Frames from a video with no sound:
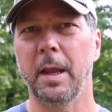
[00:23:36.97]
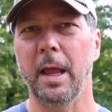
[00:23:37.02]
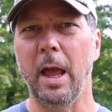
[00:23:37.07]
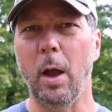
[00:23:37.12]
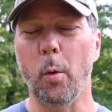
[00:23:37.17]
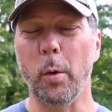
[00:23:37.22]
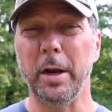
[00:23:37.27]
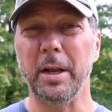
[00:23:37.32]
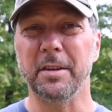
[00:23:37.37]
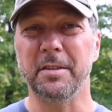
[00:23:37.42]
I
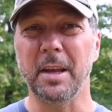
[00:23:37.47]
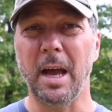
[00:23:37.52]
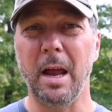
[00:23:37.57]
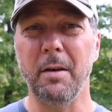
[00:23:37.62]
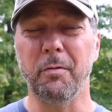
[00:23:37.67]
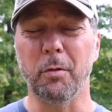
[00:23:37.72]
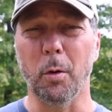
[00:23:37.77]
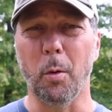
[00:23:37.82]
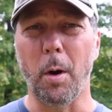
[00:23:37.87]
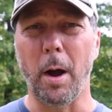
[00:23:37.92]
went
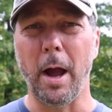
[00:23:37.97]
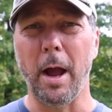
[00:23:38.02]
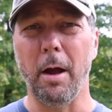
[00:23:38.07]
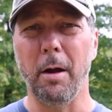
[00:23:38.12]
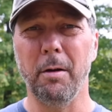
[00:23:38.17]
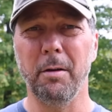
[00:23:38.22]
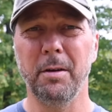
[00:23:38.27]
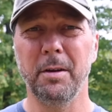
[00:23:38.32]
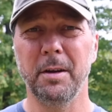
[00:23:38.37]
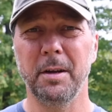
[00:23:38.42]
inside for a
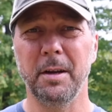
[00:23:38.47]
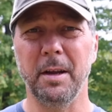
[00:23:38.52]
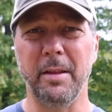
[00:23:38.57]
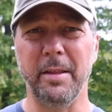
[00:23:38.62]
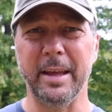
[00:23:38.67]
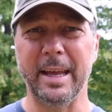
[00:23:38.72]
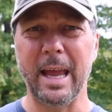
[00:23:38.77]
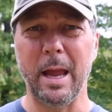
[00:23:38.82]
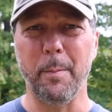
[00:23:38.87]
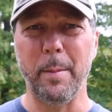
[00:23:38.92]
while,
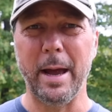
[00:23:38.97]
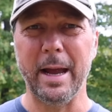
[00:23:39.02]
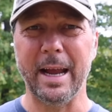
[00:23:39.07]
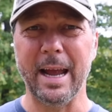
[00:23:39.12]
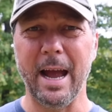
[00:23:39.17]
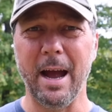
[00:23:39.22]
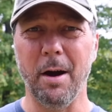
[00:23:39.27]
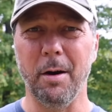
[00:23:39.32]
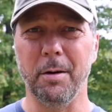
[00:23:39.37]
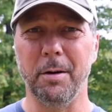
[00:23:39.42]
they came back
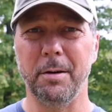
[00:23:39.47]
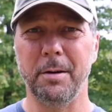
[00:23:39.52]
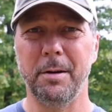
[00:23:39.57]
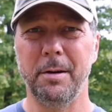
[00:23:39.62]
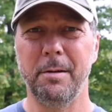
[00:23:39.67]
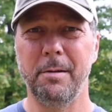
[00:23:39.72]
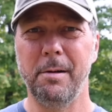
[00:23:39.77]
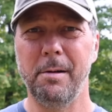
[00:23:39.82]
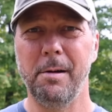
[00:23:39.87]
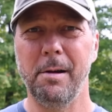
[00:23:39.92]
out.
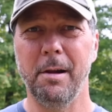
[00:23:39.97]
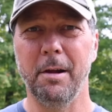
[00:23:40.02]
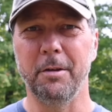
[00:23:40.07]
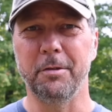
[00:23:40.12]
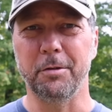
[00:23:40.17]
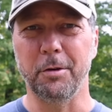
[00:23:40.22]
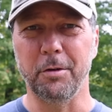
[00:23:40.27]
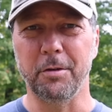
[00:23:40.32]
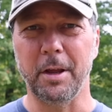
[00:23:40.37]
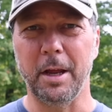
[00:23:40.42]
As
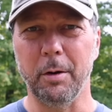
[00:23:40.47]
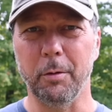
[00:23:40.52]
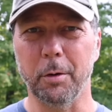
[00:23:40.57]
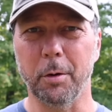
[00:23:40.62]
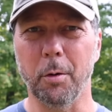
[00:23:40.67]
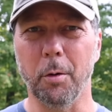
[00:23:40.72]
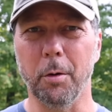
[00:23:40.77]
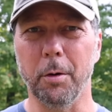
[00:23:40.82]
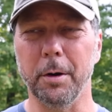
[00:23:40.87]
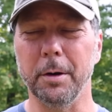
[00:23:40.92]
soon as I hit
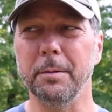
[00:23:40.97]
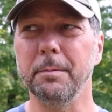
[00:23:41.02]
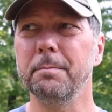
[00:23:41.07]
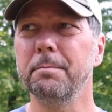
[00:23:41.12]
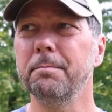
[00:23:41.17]
record,